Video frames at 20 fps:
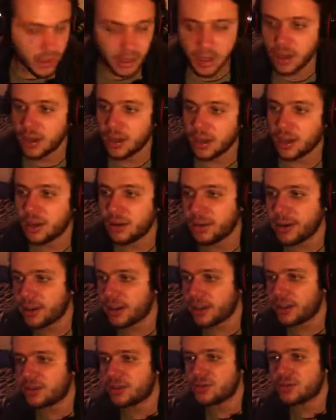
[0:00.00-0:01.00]
Uh, my
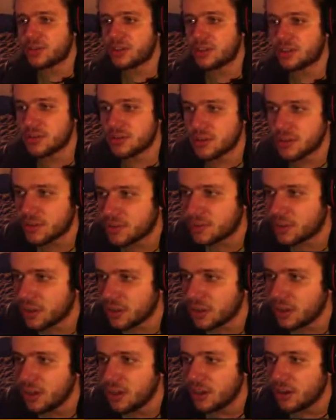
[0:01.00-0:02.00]
cat is doing some stuff
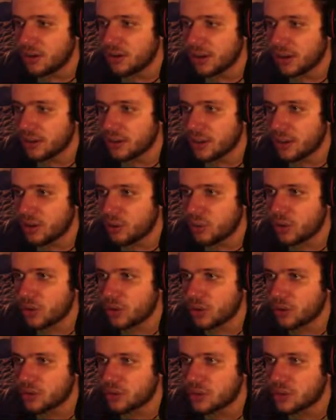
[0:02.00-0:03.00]
there. Right, now we're
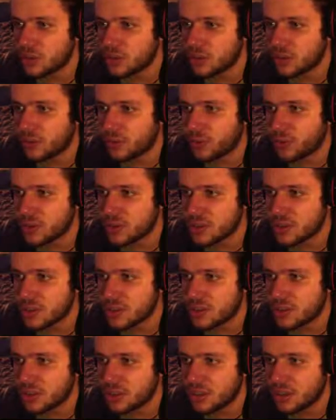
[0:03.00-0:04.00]
going to turn the
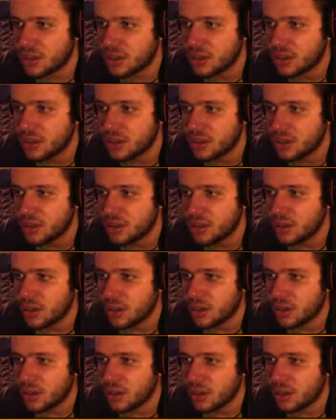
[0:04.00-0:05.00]
forces here.
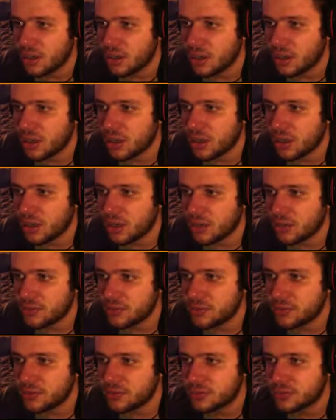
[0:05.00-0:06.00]
Uh,
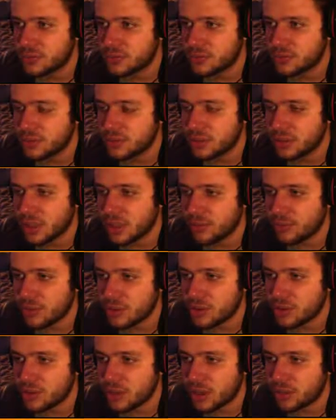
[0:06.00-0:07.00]
yeah, we're
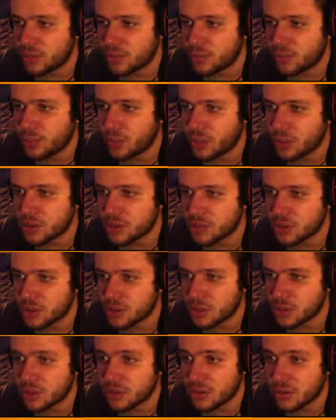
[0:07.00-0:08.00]
trying to poke as much as
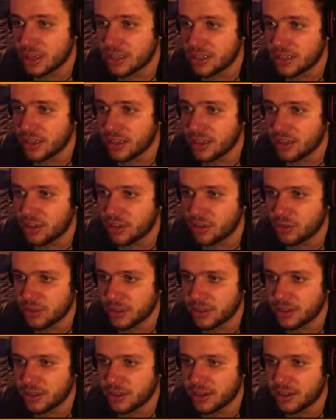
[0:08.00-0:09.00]
possible. get getting caught
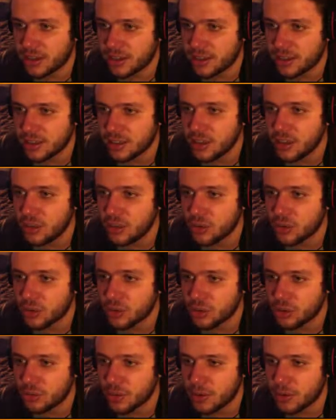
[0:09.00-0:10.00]
by the hacker. We're
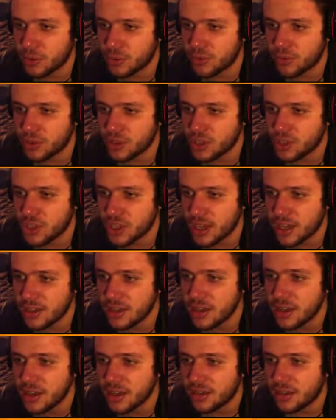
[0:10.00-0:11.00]
going to be able to finish that.
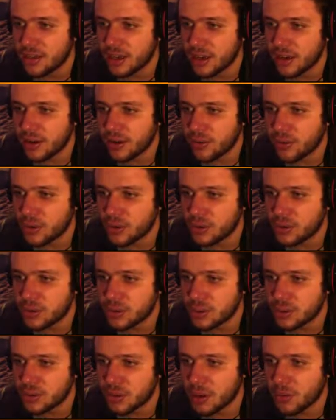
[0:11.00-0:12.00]
Now I'm going to
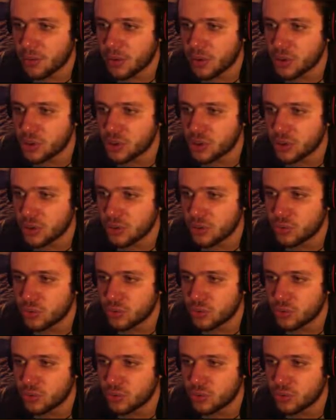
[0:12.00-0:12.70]
turn my pressure.